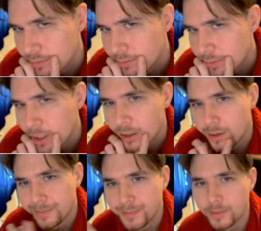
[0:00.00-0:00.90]
I don't know.
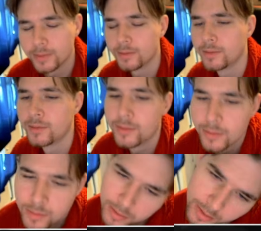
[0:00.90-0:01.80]

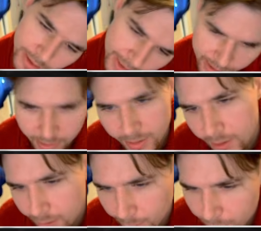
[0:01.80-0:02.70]
It's not the end
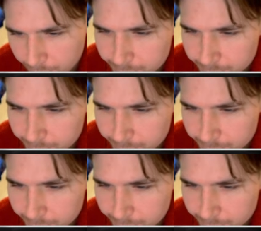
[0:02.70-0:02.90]
of the world.